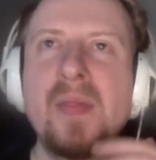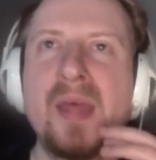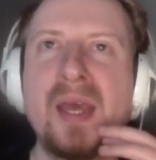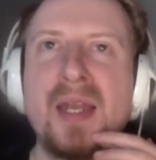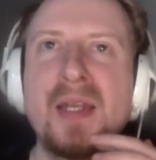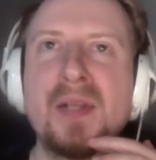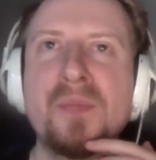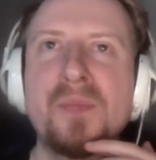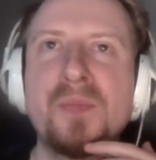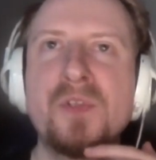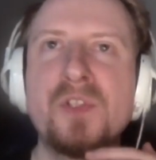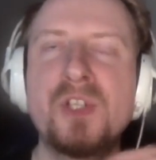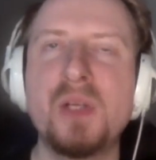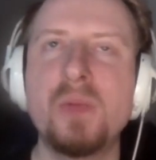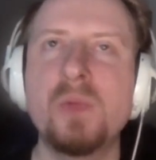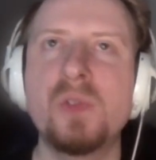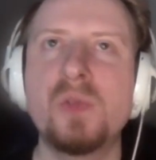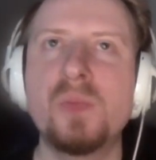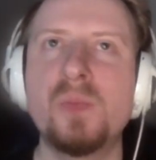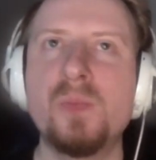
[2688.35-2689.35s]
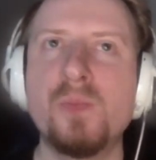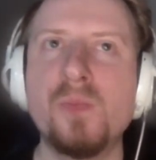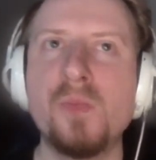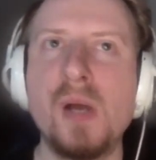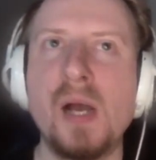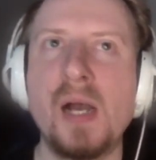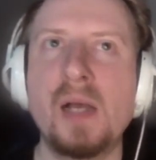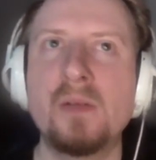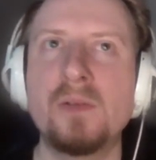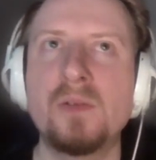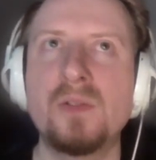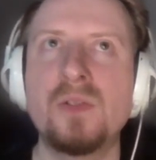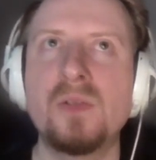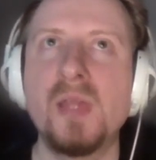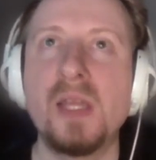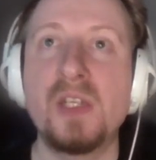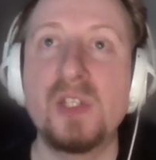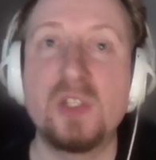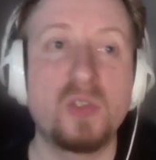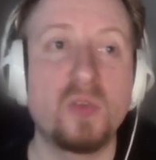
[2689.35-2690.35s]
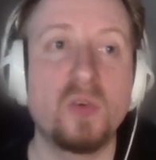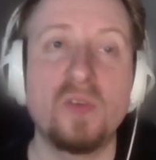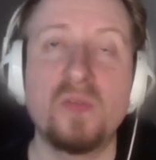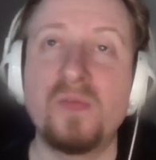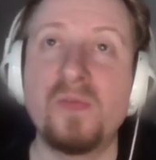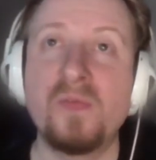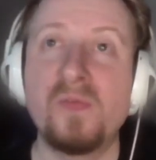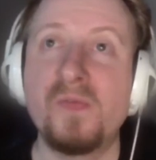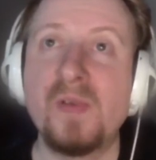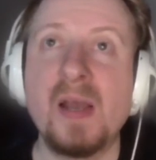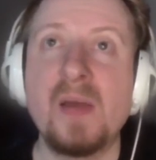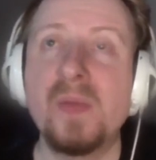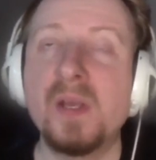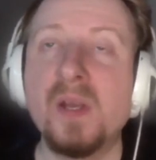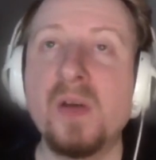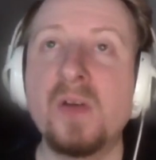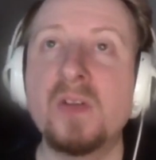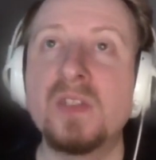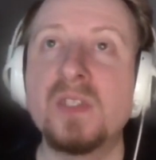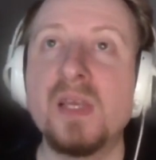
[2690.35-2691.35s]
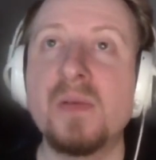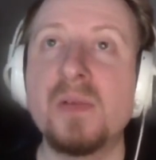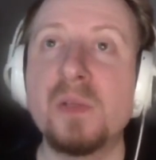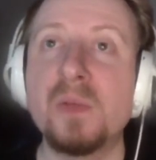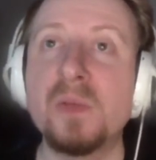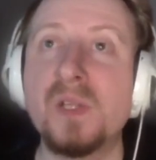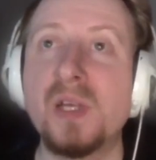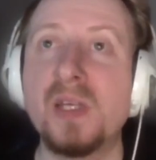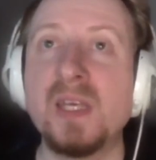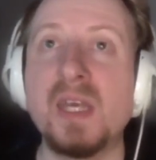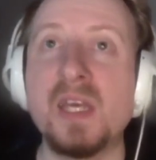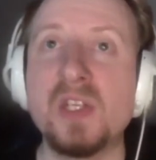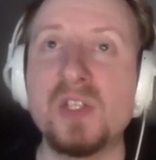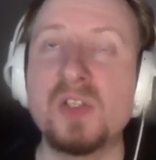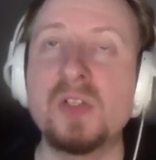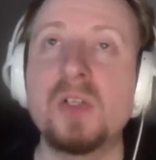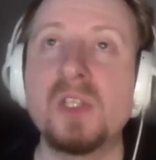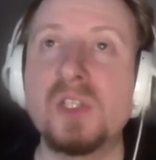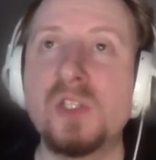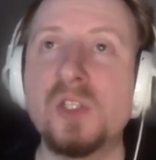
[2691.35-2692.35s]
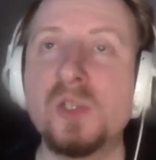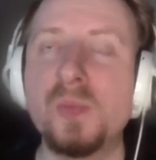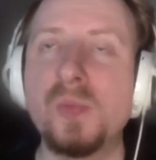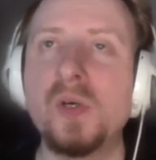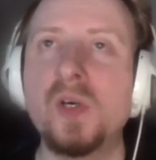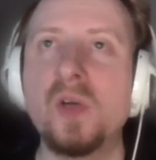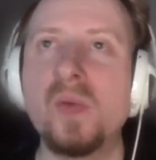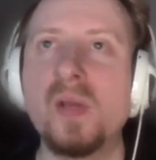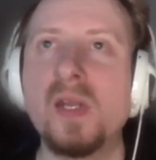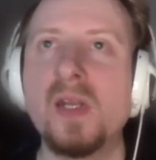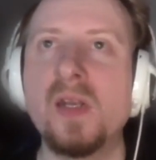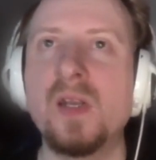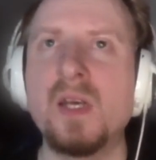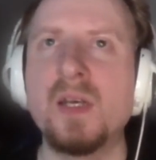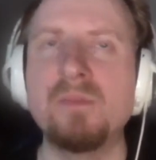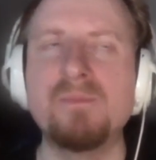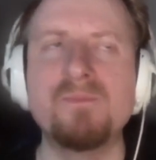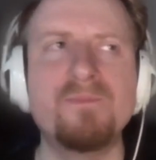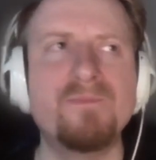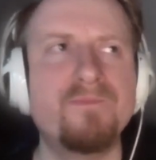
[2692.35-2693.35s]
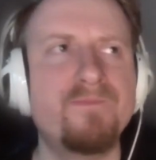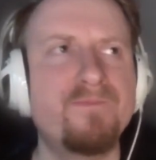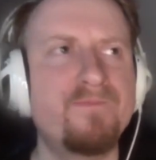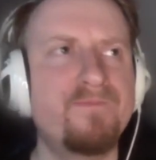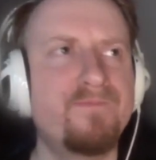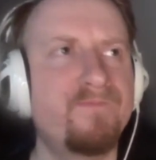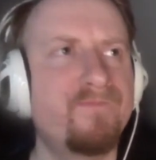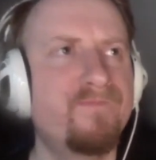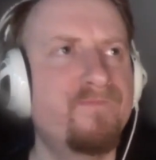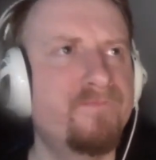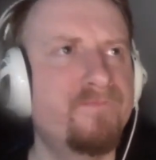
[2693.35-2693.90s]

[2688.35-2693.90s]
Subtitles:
And then they just sort of found the concept and was like, yeah, sure, let's just put her in